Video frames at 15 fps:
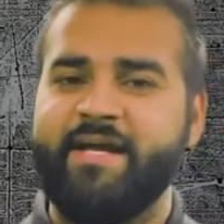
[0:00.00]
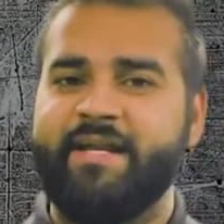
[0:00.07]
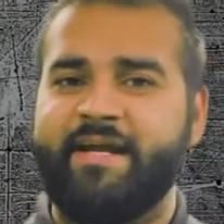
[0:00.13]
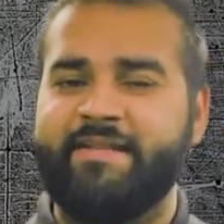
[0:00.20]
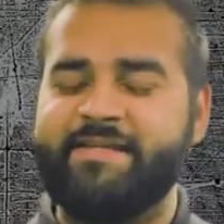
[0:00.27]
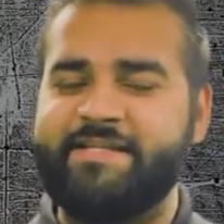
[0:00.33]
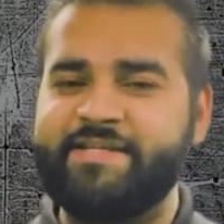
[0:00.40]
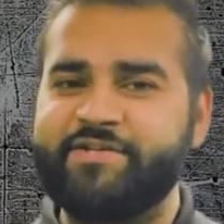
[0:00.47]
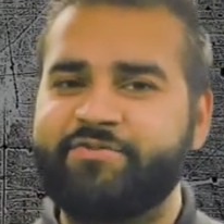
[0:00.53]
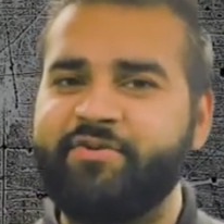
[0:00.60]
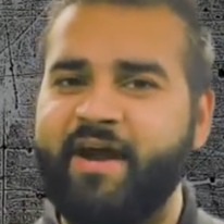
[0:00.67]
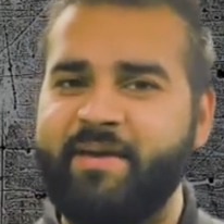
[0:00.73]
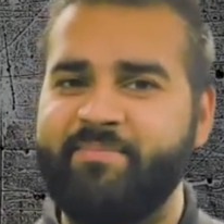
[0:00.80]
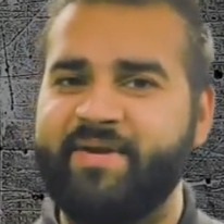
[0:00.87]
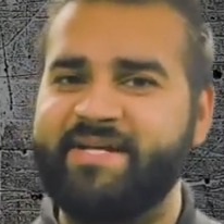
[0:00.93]
Now this is
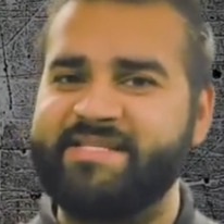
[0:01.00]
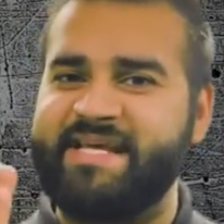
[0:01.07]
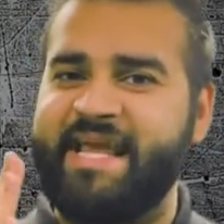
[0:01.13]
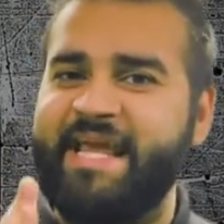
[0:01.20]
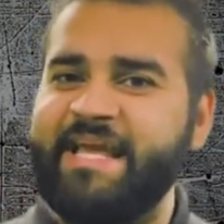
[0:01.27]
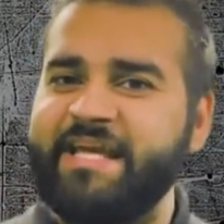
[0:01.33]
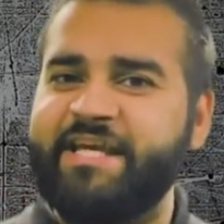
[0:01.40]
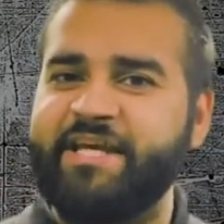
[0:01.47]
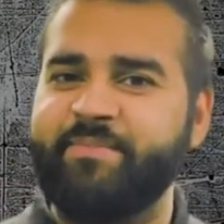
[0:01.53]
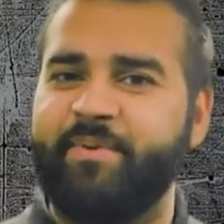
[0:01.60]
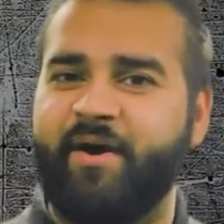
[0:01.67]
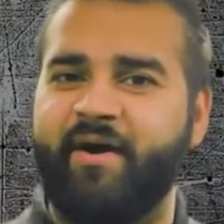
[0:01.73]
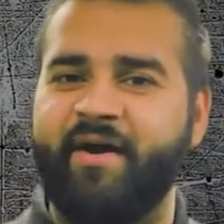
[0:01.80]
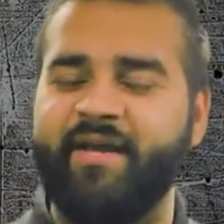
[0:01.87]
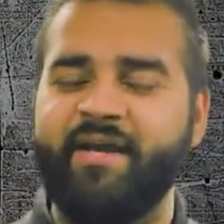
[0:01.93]
great because
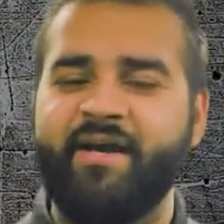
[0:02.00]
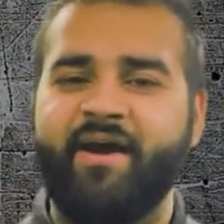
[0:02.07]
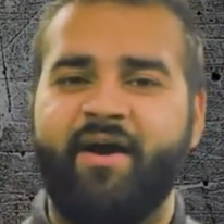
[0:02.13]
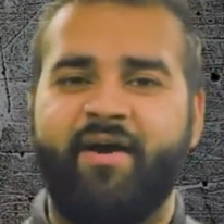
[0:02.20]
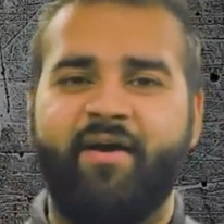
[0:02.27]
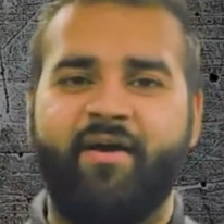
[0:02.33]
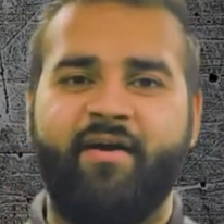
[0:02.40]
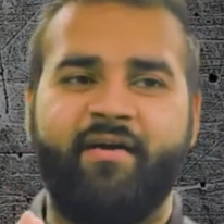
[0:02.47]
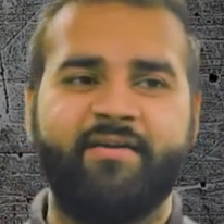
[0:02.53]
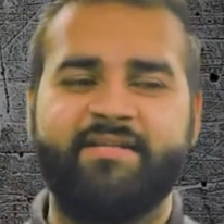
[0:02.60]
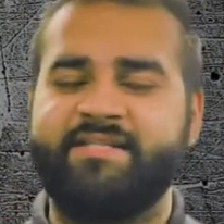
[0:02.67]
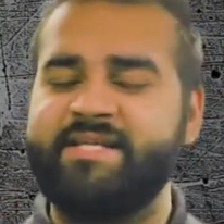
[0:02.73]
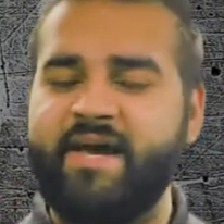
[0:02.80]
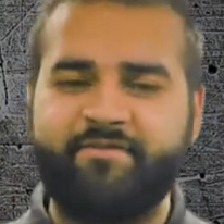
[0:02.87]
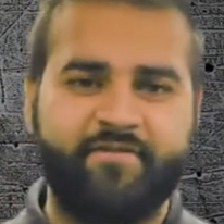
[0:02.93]
Incubi are
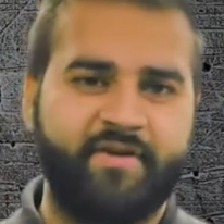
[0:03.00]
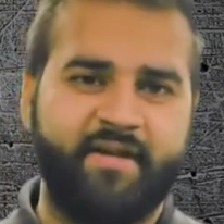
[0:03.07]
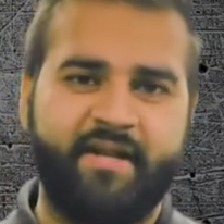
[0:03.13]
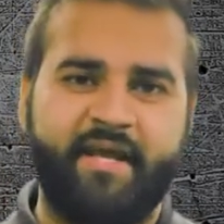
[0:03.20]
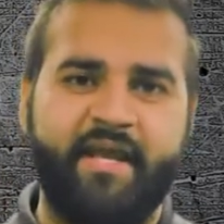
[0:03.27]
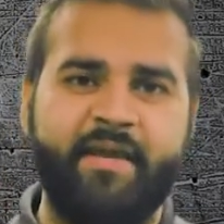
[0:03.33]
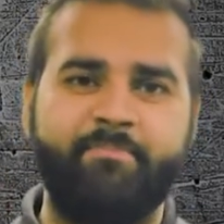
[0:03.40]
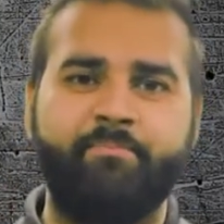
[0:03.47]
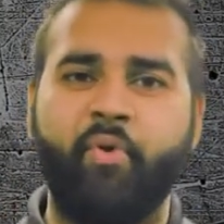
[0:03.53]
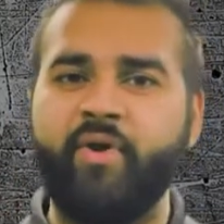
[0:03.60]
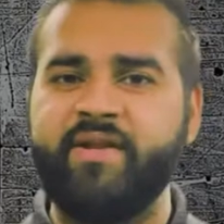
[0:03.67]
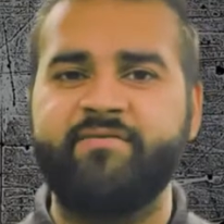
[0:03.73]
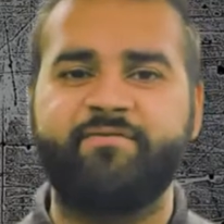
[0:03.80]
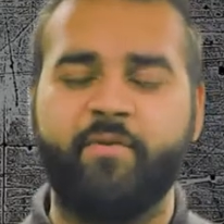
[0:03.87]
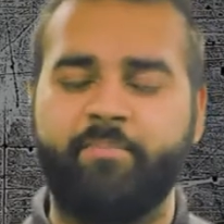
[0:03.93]
definitely,
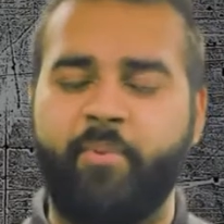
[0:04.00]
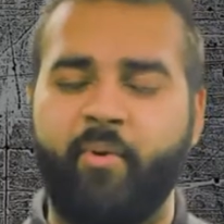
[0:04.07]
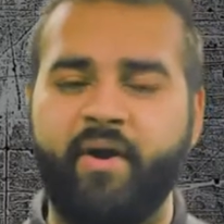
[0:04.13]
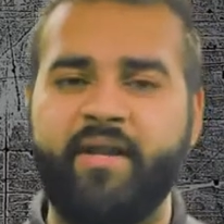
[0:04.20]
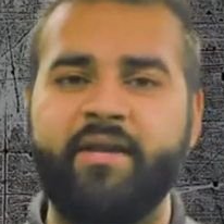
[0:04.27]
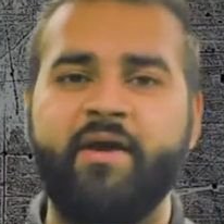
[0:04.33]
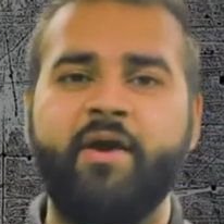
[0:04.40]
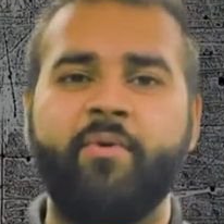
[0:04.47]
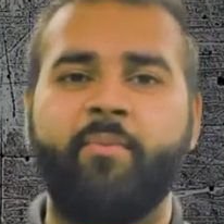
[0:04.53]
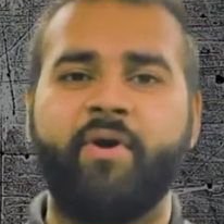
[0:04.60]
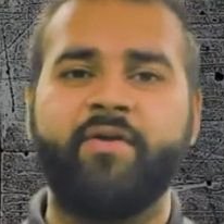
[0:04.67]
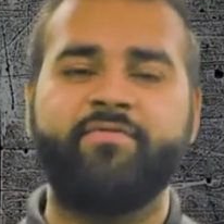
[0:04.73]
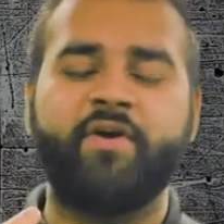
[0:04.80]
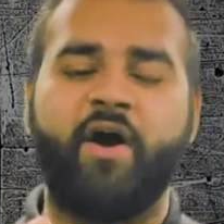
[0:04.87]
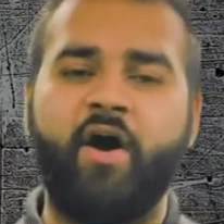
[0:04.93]
point for point, one
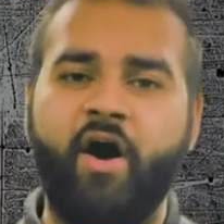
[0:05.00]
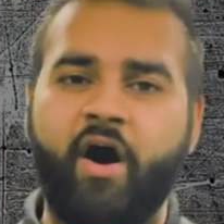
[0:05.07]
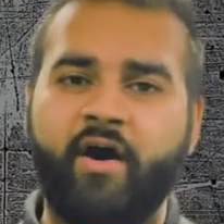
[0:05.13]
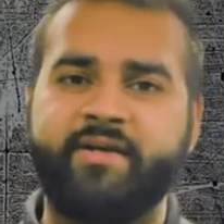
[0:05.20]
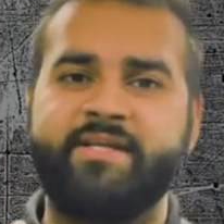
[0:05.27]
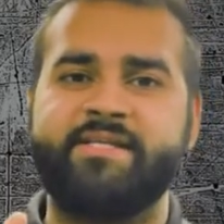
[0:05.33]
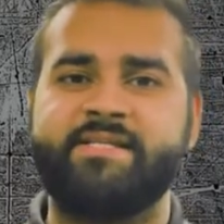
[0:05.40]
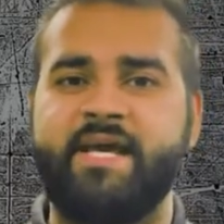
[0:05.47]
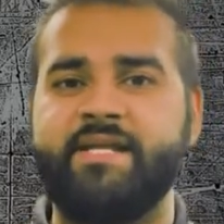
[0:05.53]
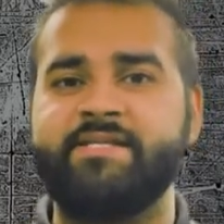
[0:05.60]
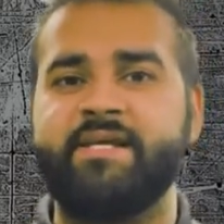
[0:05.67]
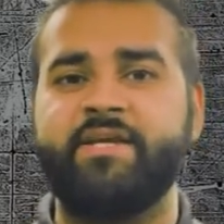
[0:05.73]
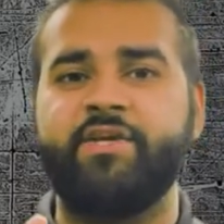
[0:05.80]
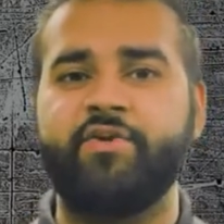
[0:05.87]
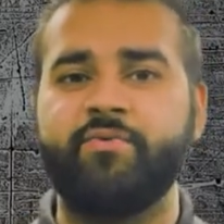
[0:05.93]
of the hardest
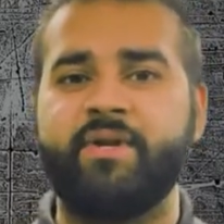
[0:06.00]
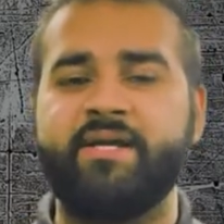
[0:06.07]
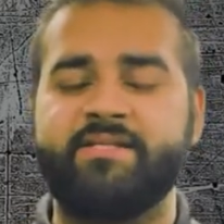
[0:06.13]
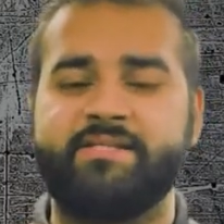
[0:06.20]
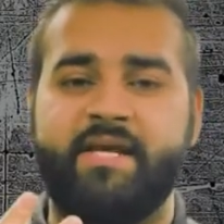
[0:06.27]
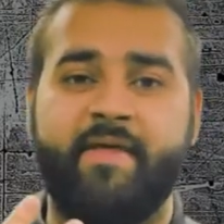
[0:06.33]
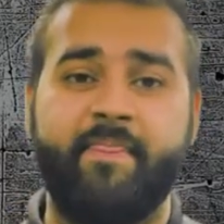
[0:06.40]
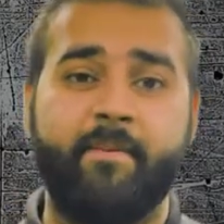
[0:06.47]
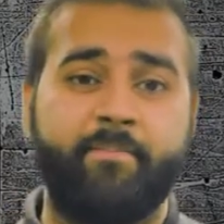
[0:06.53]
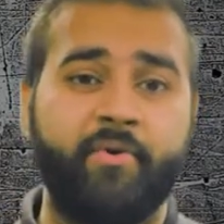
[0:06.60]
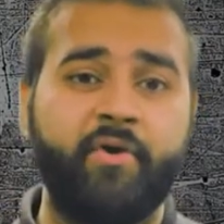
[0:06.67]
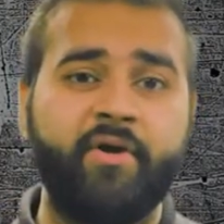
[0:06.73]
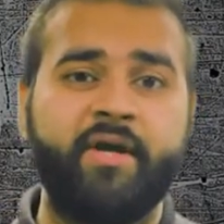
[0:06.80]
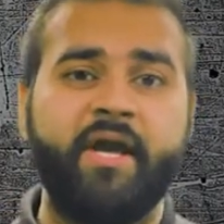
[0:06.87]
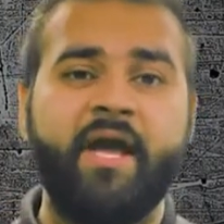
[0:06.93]
hitting units in the
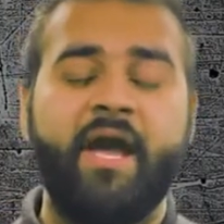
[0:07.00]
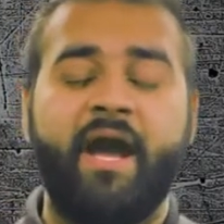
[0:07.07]
book,